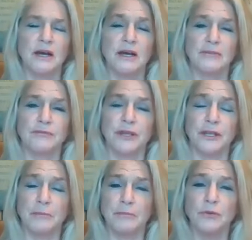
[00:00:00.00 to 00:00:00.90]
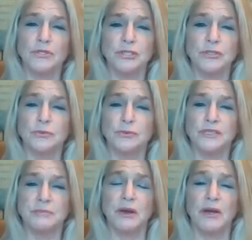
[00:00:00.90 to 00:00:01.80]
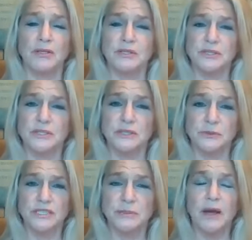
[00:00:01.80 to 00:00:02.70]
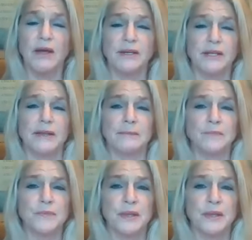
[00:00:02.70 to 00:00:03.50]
of emotional responding